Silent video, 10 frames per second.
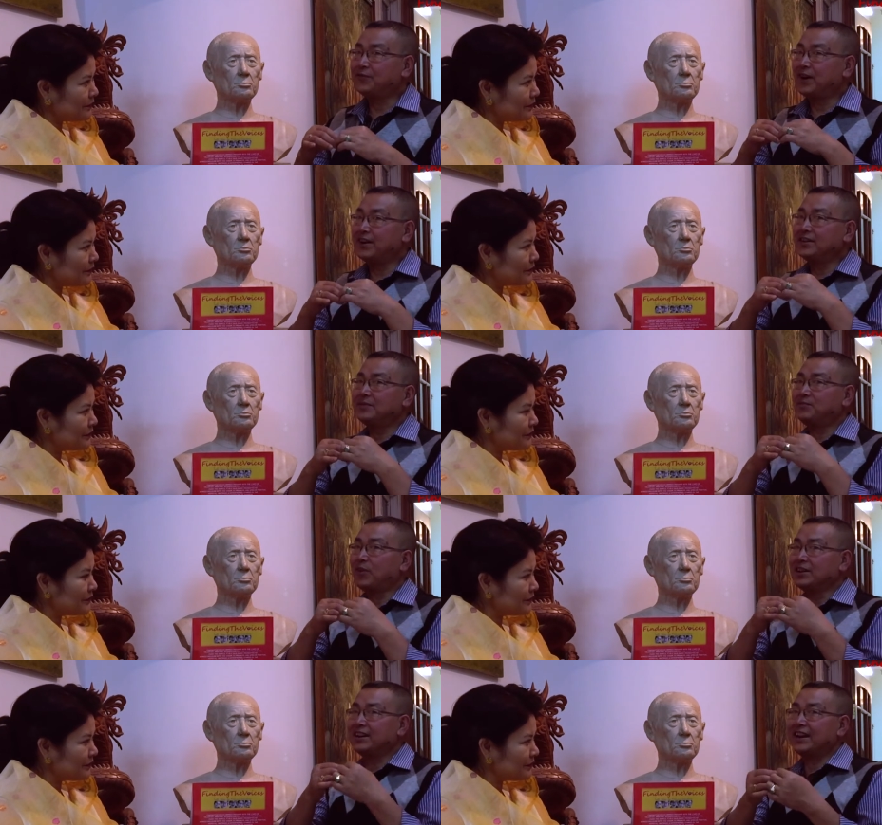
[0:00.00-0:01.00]
Speaker 1: one
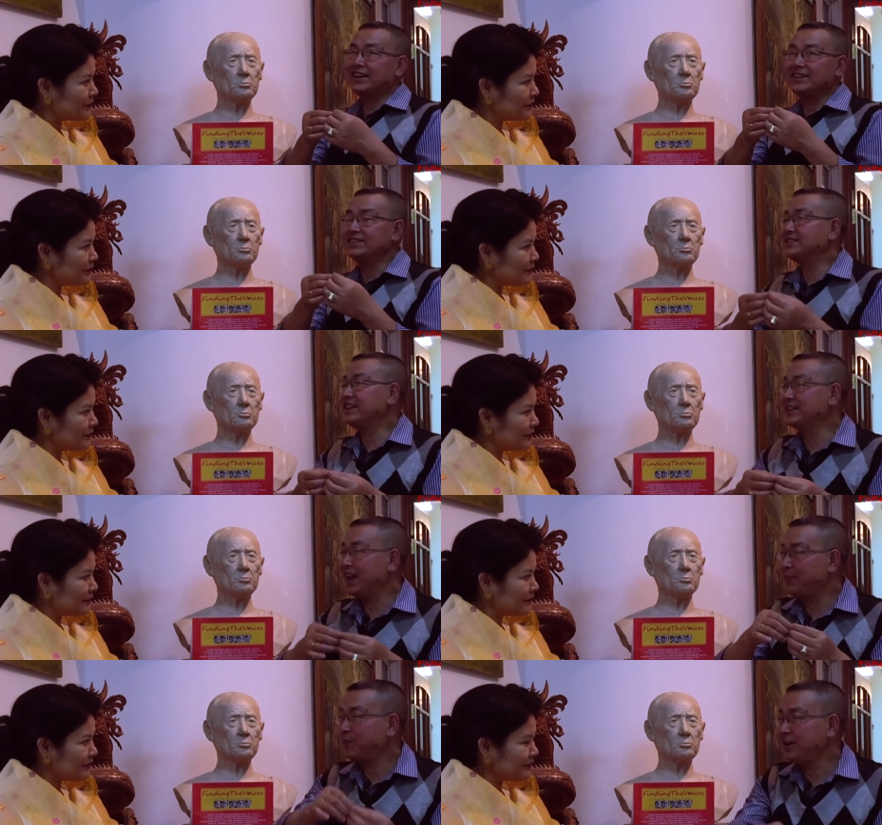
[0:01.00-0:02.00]
political incident
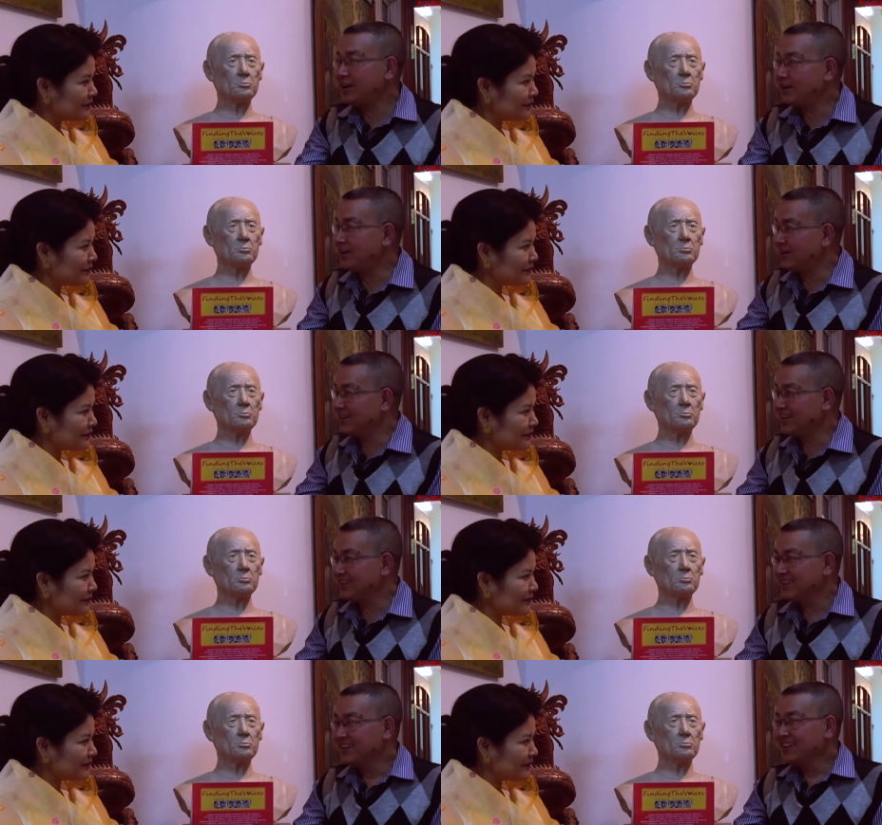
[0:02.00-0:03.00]
happened uh,
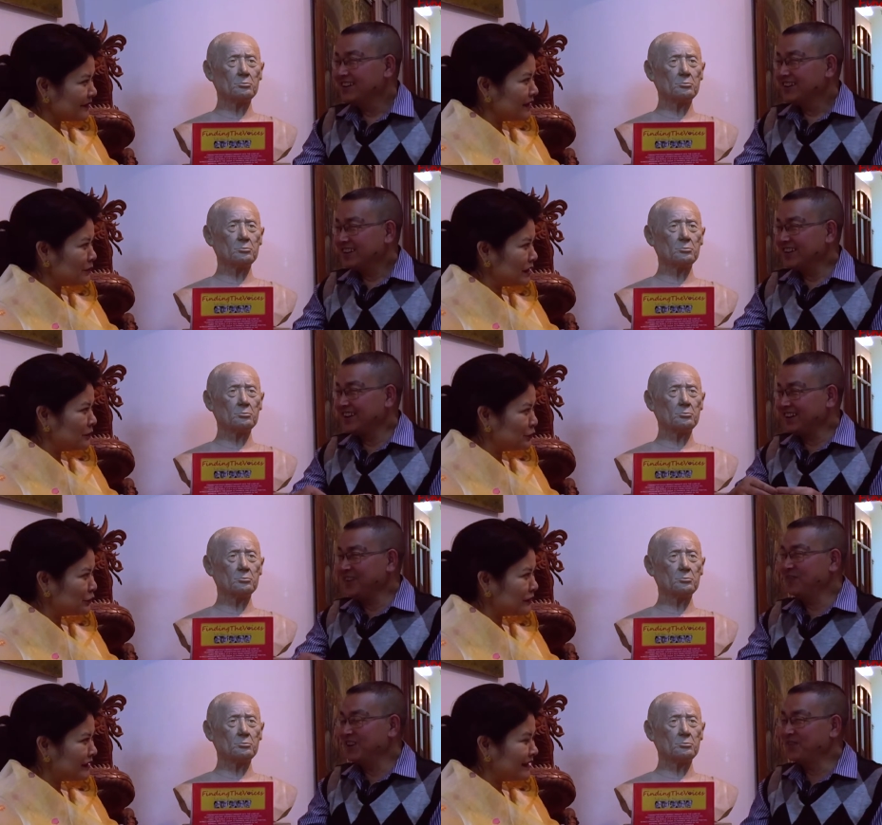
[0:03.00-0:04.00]
uh, in Manipur,
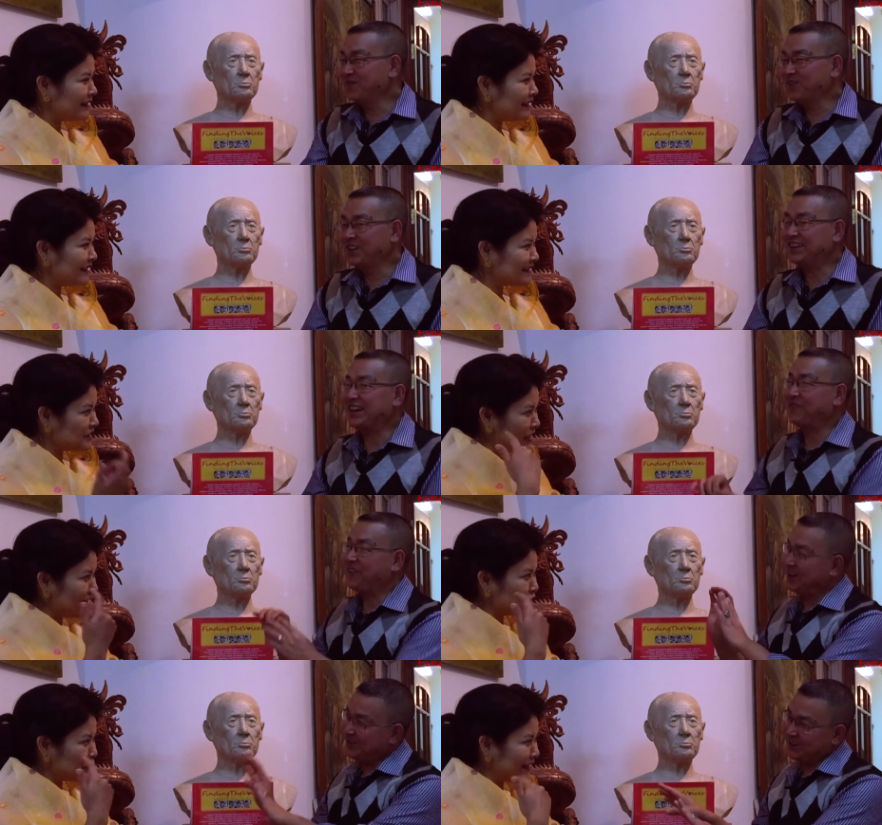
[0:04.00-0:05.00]
in Manipur that time
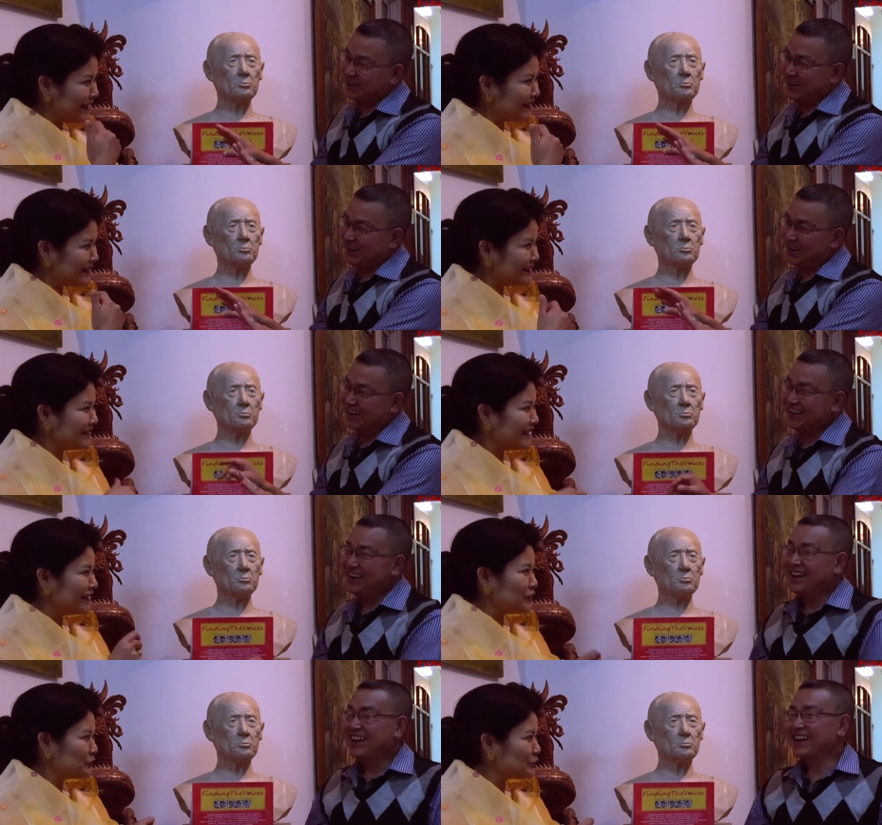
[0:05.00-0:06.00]
I don't, yeah. then
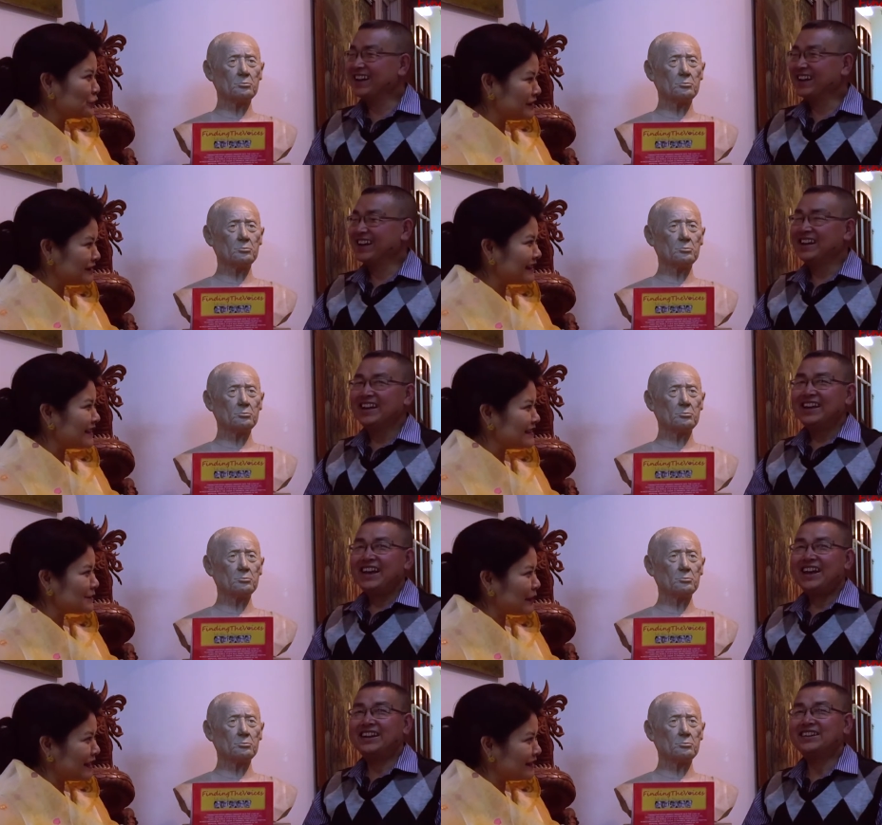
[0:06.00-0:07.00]
Speaker 2: you yeah. get
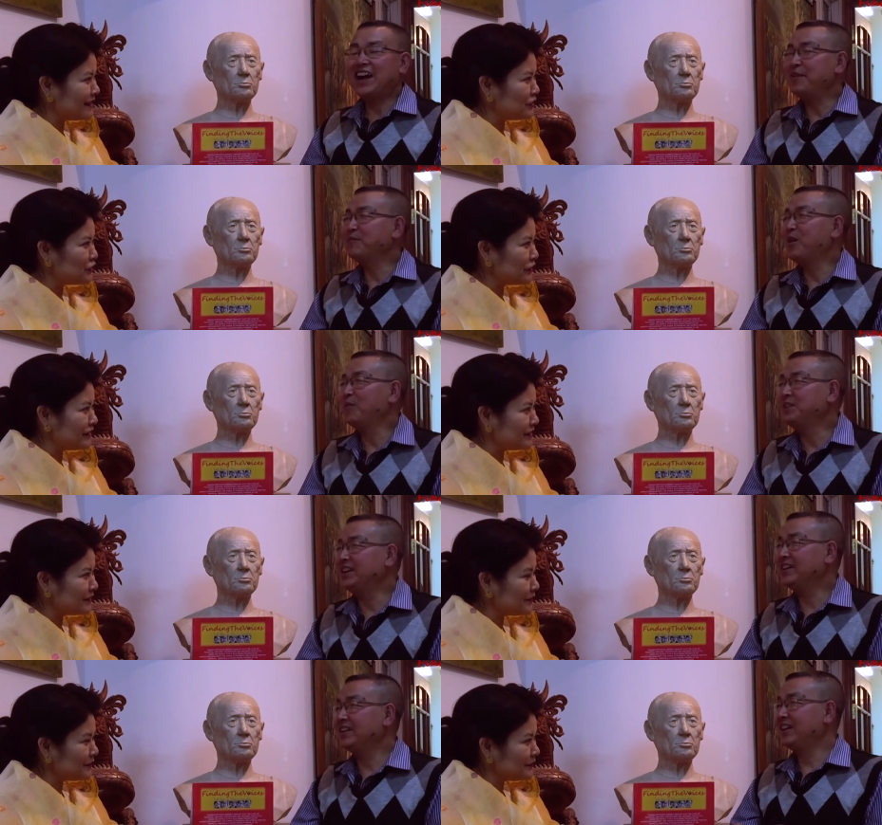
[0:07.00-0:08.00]
inspired. At the time of
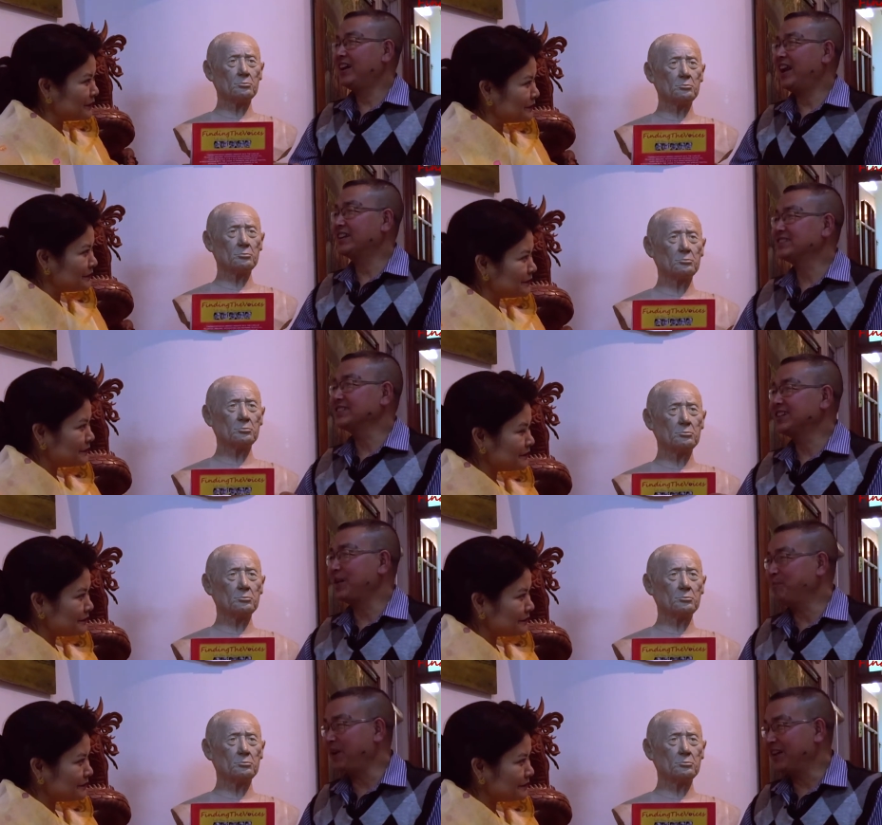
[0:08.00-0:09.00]
Speaker 1: the election
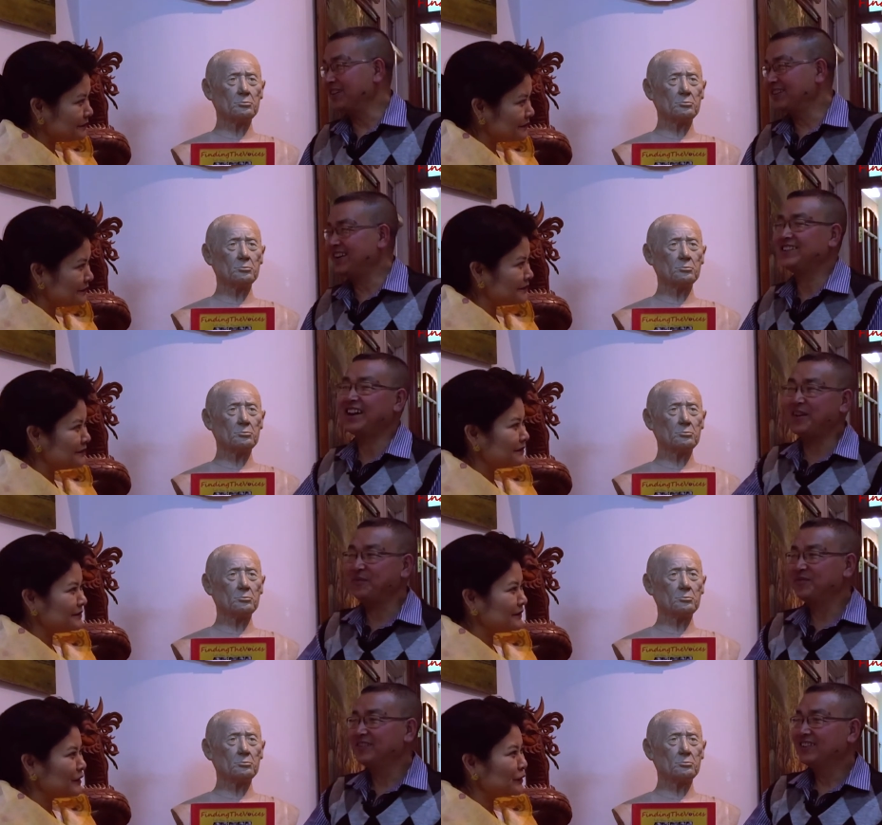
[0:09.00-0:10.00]
campaign, that mm. time.
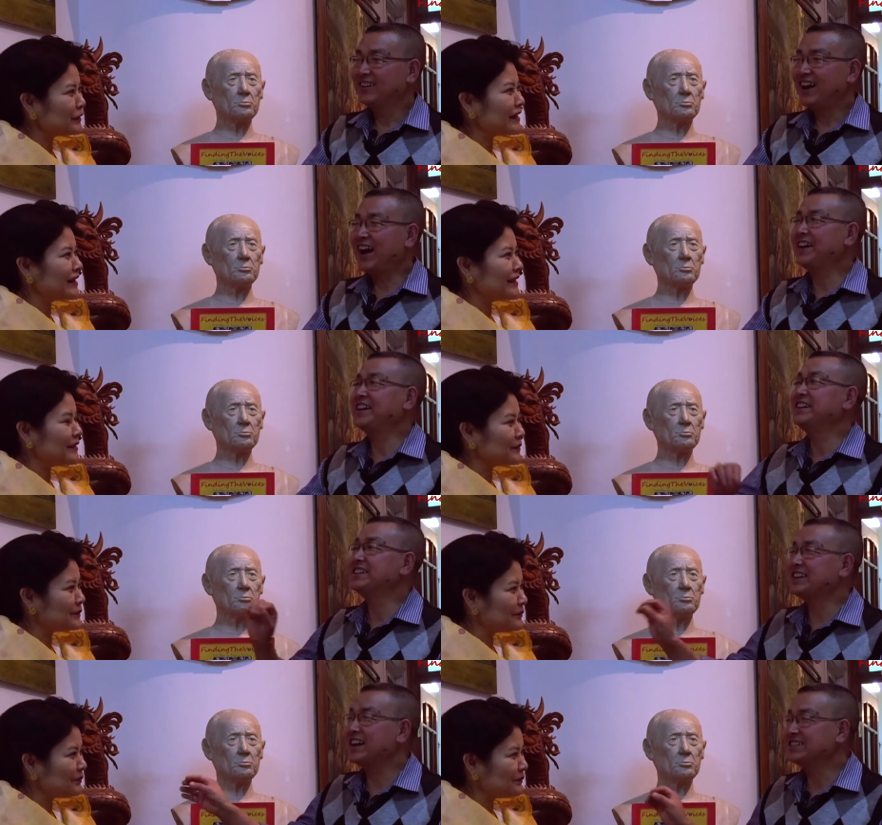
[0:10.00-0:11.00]
Okay. I
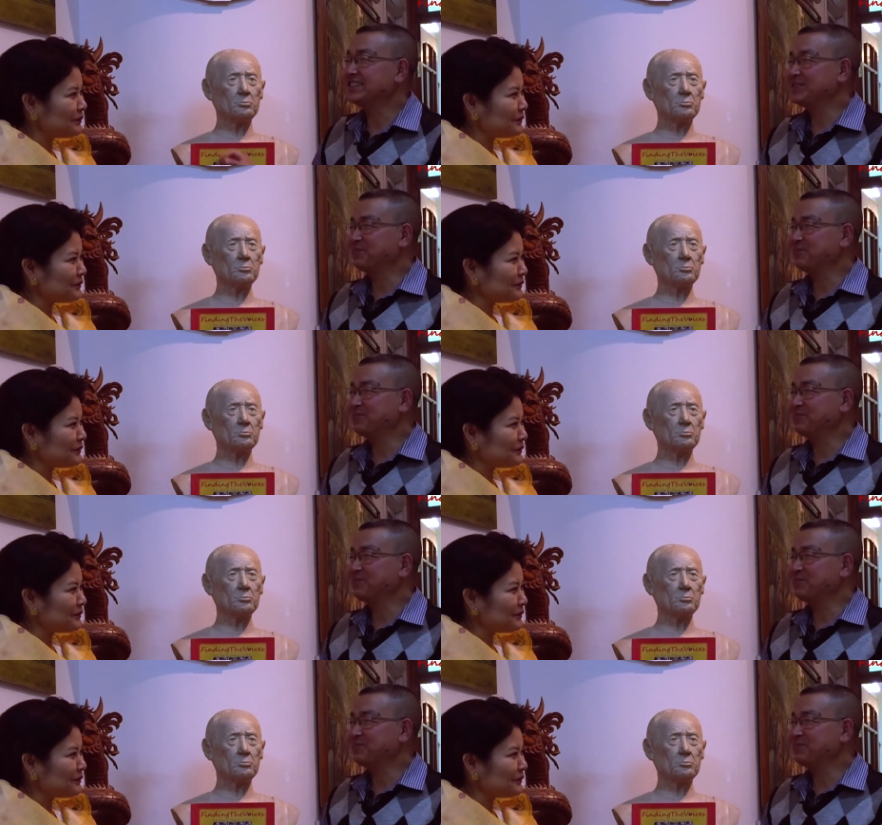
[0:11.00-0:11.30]
criticized the